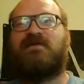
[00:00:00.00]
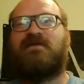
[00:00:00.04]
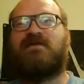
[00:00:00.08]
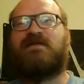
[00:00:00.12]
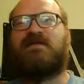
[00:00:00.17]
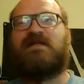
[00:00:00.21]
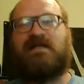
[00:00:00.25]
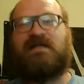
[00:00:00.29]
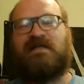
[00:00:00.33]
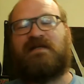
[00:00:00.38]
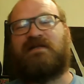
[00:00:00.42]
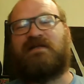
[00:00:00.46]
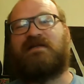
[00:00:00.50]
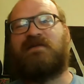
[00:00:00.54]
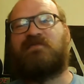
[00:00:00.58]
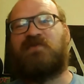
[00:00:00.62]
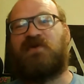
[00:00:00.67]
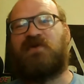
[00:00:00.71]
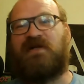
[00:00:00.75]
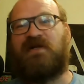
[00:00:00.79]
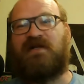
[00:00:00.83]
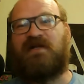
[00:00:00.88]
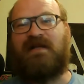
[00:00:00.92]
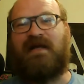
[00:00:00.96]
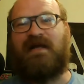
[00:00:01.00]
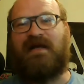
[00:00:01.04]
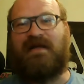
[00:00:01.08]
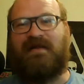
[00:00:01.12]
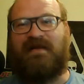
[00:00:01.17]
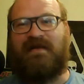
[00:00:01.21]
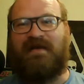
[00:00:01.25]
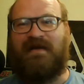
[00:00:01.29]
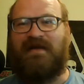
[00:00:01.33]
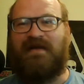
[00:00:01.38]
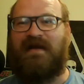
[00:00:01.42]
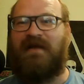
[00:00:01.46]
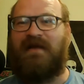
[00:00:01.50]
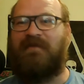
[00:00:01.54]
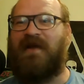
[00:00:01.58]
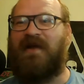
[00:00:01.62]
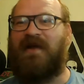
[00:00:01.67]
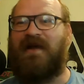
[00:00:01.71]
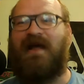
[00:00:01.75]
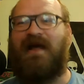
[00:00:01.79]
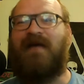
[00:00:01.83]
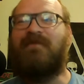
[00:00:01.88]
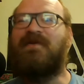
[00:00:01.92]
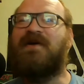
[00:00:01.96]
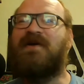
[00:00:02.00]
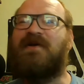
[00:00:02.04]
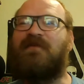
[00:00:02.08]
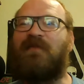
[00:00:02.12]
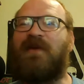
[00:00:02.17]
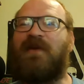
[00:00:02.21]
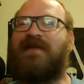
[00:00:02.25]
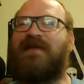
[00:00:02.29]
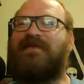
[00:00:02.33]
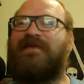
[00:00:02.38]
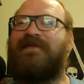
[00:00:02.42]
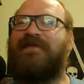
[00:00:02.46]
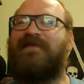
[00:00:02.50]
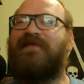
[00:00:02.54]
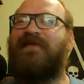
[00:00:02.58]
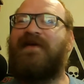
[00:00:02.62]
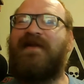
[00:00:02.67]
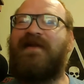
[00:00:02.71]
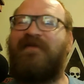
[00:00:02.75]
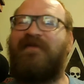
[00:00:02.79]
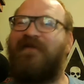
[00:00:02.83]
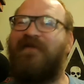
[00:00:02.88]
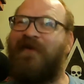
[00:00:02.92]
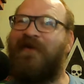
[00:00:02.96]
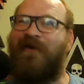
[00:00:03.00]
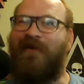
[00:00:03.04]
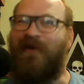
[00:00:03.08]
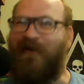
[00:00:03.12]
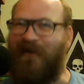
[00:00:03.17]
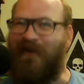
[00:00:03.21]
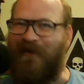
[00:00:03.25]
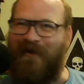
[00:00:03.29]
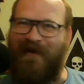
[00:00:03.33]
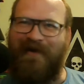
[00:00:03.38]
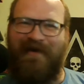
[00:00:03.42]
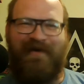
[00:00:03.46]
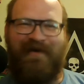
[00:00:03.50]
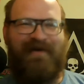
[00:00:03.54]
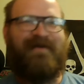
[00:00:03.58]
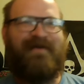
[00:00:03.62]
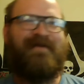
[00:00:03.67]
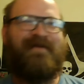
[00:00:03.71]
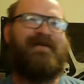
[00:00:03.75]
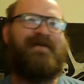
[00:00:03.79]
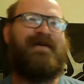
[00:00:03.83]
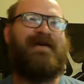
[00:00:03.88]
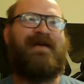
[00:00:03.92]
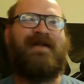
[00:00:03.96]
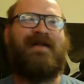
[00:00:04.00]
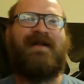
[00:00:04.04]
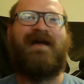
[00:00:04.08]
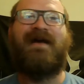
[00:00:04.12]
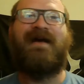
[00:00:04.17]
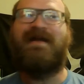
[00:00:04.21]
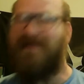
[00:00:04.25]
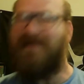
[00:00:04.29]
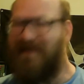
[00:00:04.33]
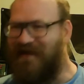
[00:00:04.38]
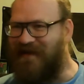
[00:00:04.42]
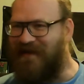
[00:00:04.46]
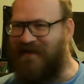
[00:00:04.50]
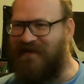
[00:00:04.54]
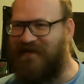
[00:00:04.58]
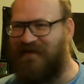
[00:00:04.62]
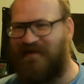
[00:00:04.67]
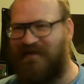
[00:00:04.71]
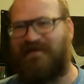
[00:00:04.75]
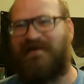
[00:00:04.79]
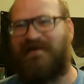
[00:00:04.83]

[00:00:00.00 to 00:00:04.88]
to, to put it lightly. And I'm like, I'm going to make this lady feel good. And I did.